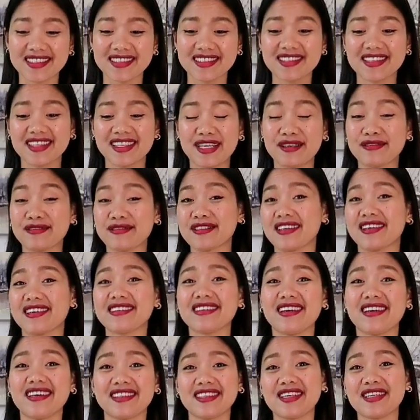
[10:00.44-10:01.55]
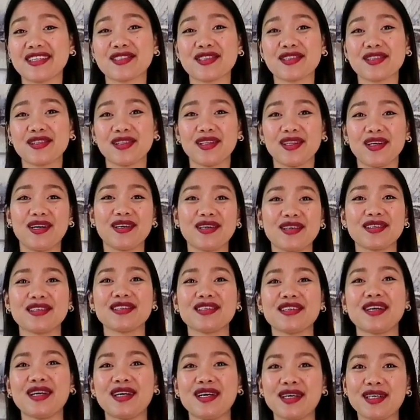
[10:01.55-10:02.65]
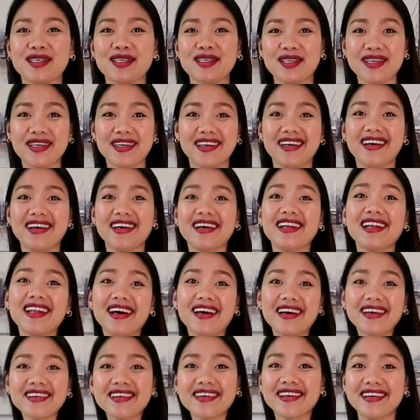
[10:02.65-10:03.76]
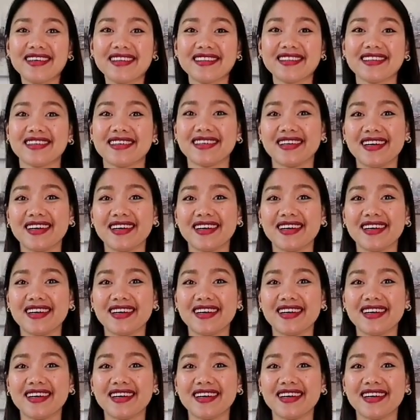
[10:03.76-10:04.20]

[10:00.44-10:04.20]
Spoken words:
the sleeves are not too long. Yeah, I like it.